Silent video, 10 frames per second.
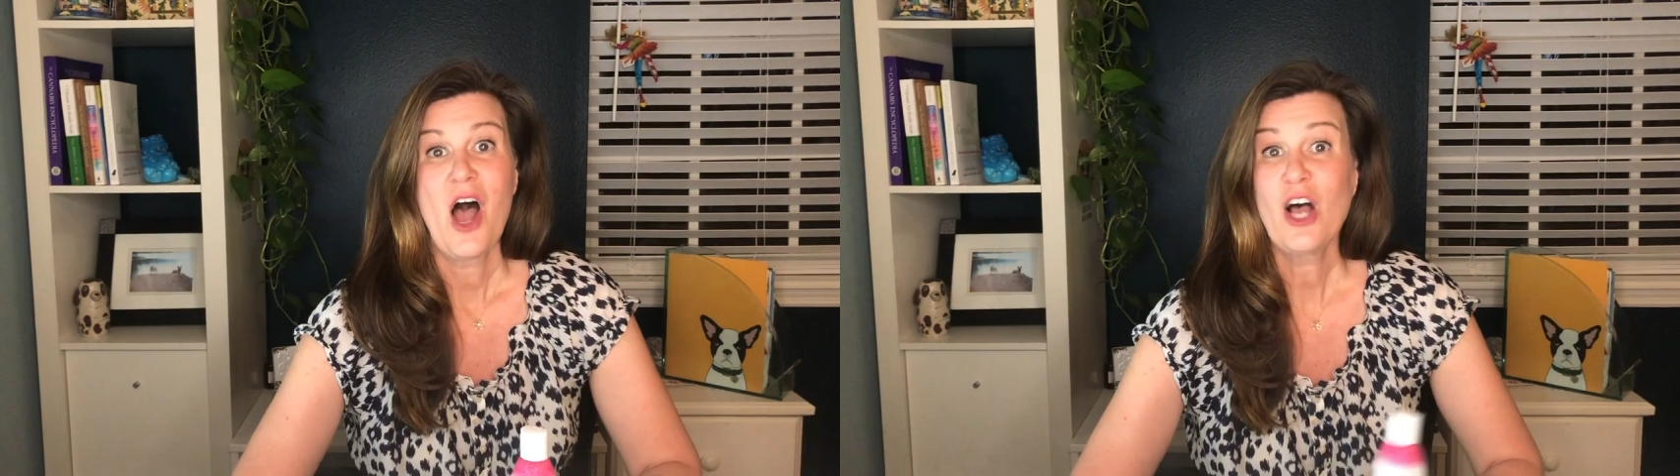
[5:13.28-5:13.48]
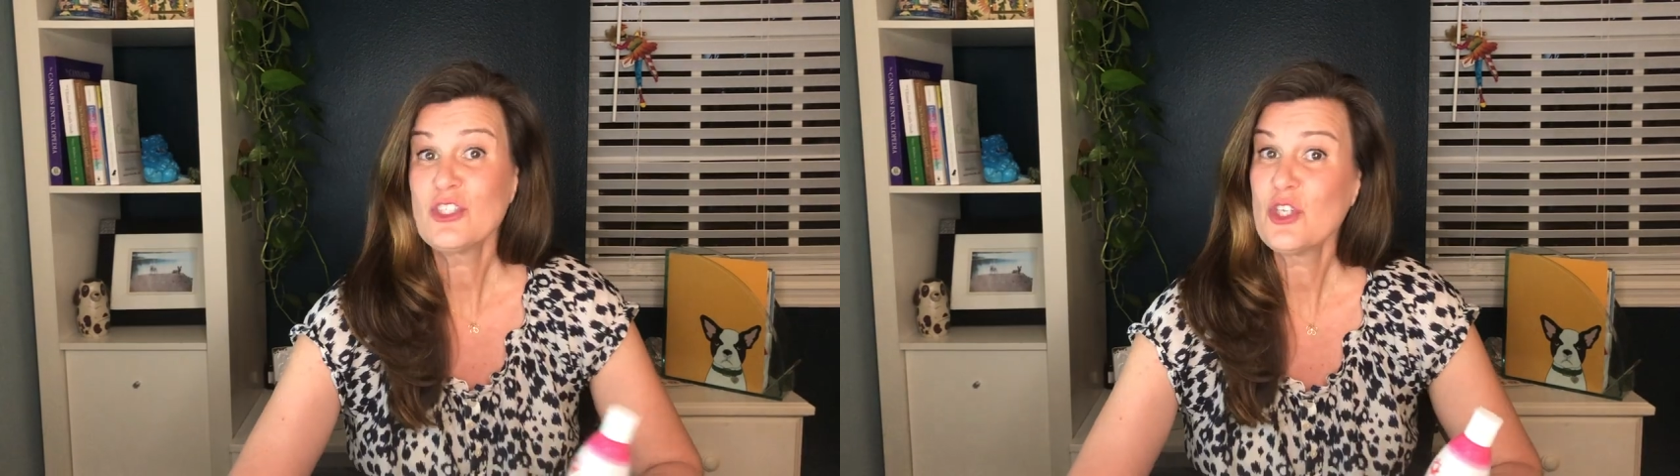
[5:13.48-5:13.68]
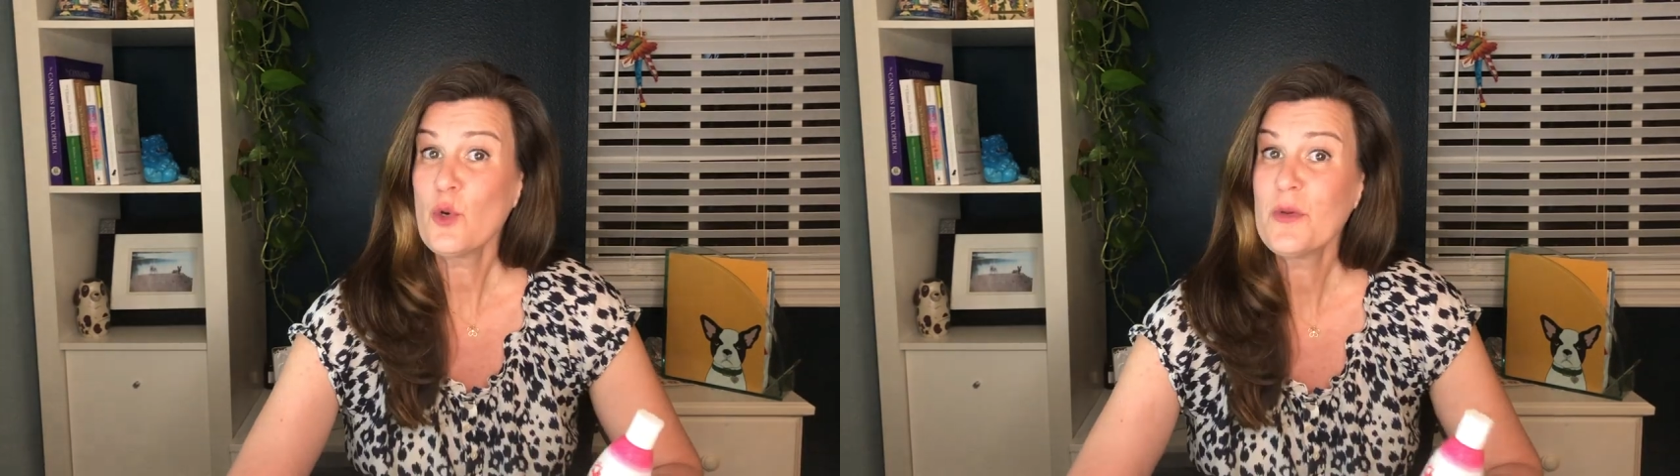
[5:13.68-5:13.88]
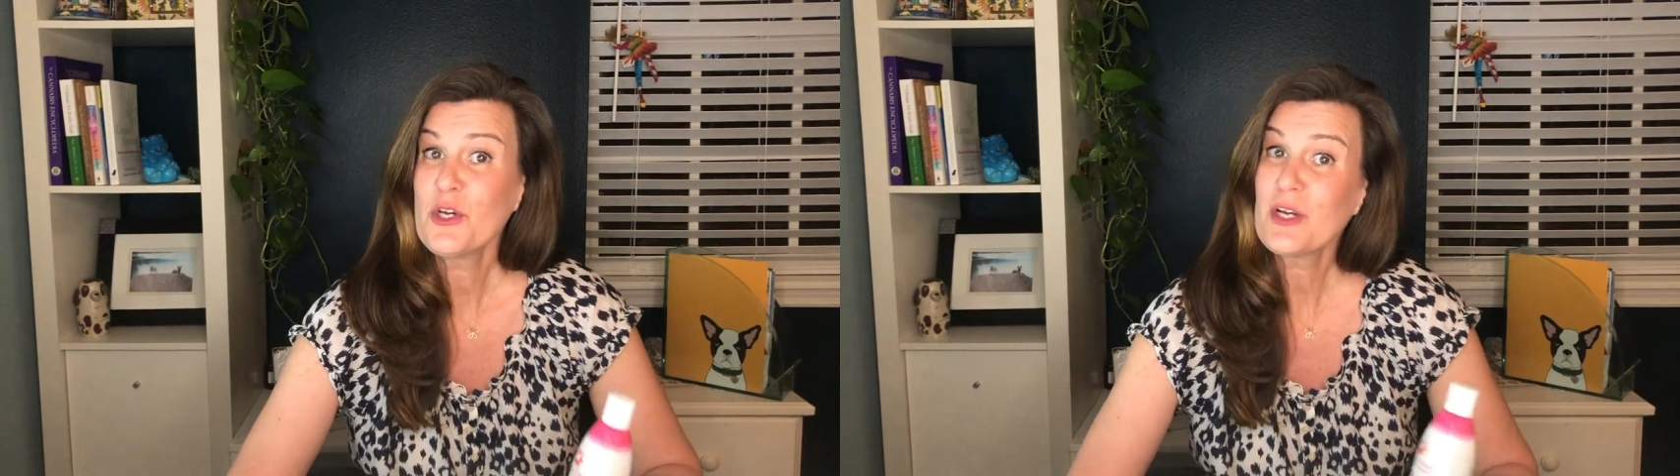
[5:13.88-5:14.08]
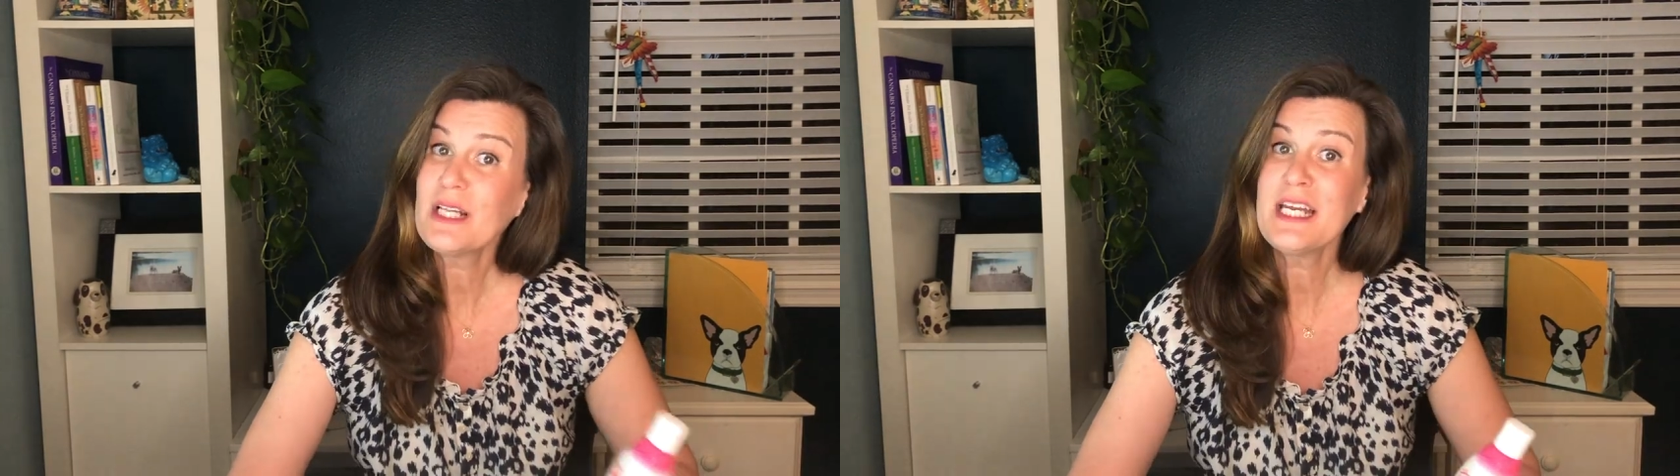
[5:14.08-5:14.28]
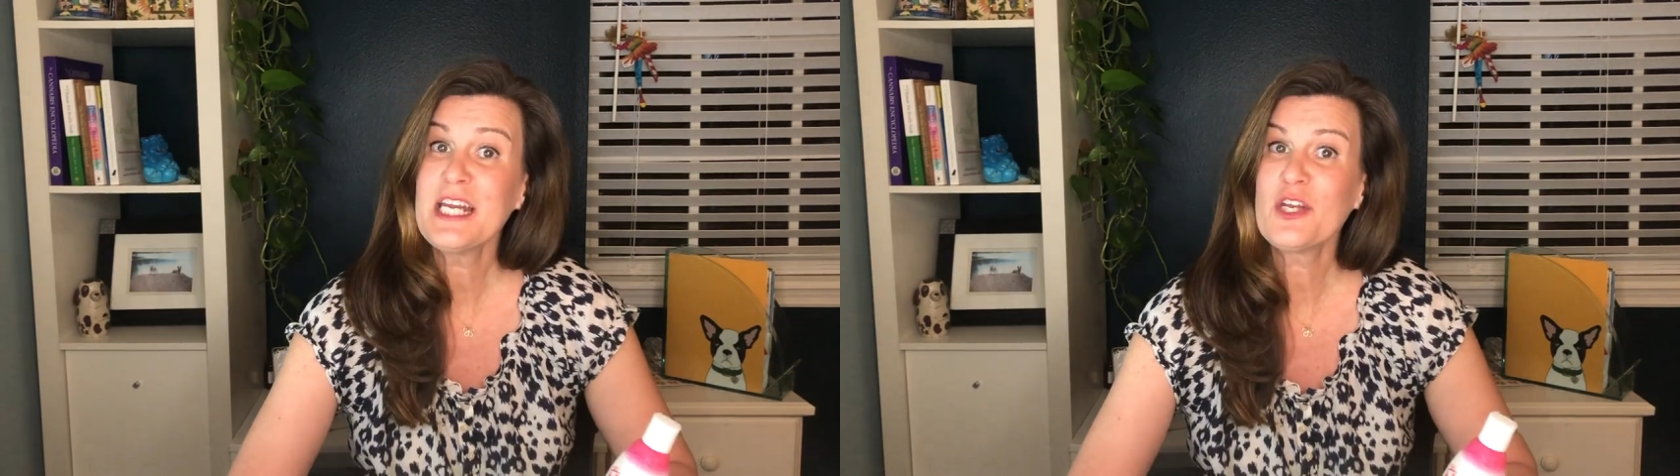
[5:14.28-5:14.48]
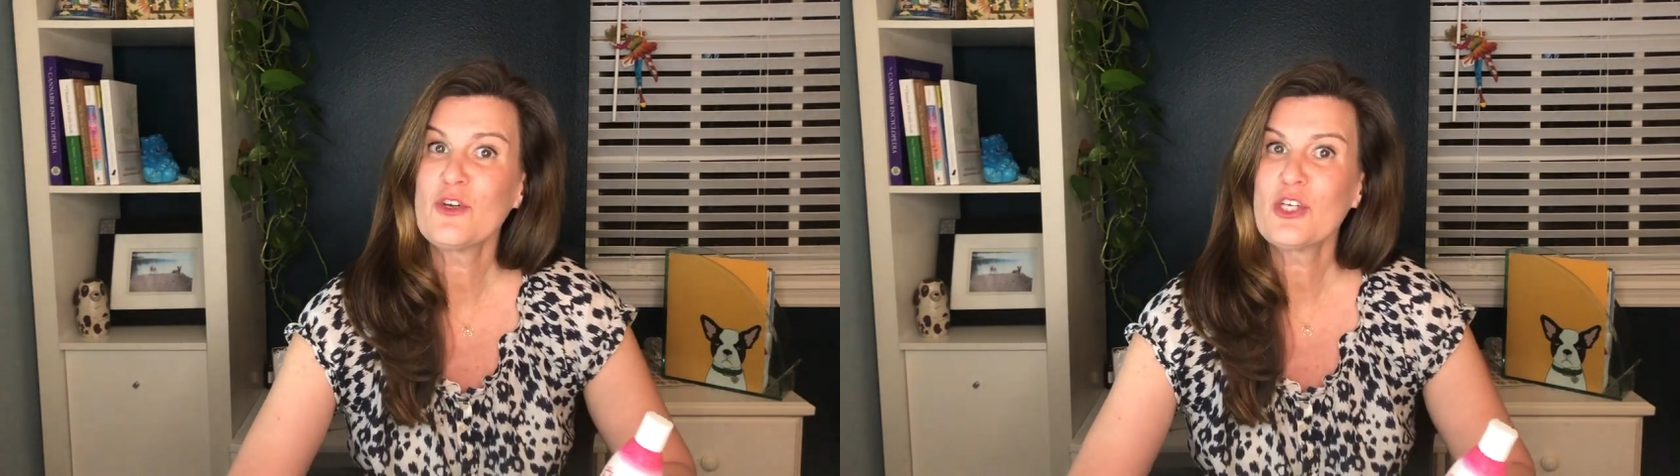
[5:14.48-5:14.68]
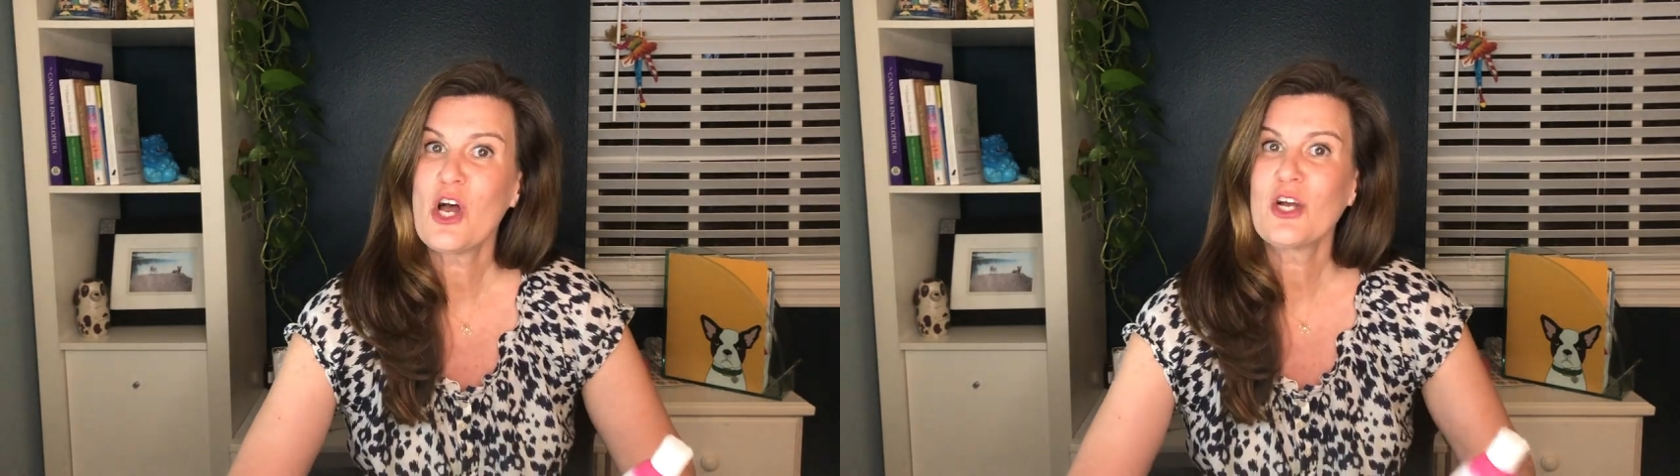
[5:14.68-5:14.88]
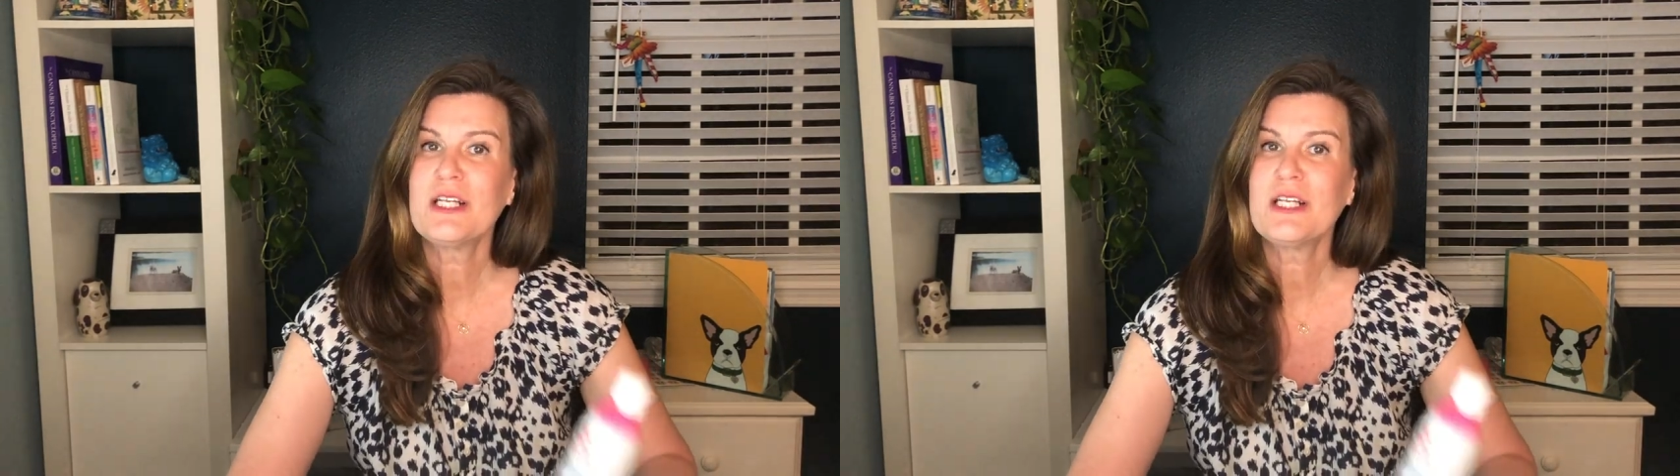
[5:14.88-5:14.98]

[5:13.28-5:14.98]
Also, when you're cleaning your dog,